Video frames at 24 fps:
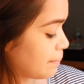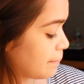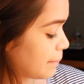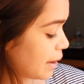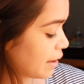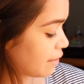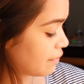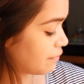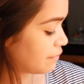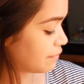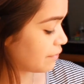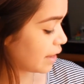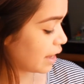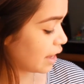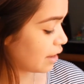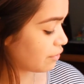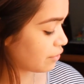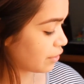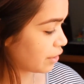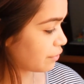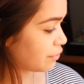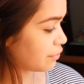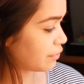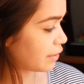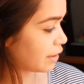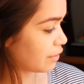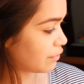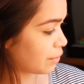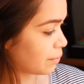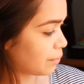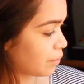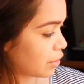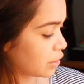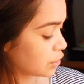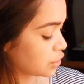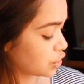My favorite
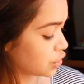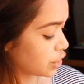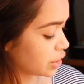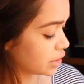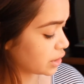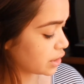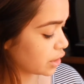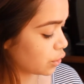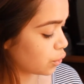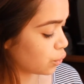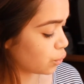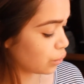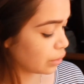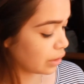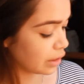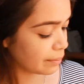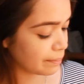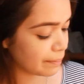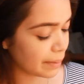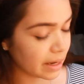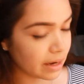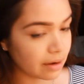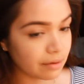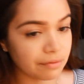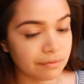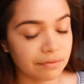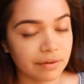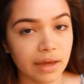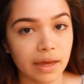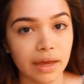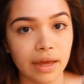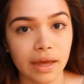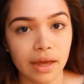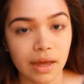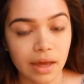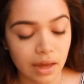bronzer is the Hoola
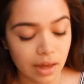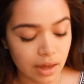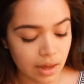Benefit.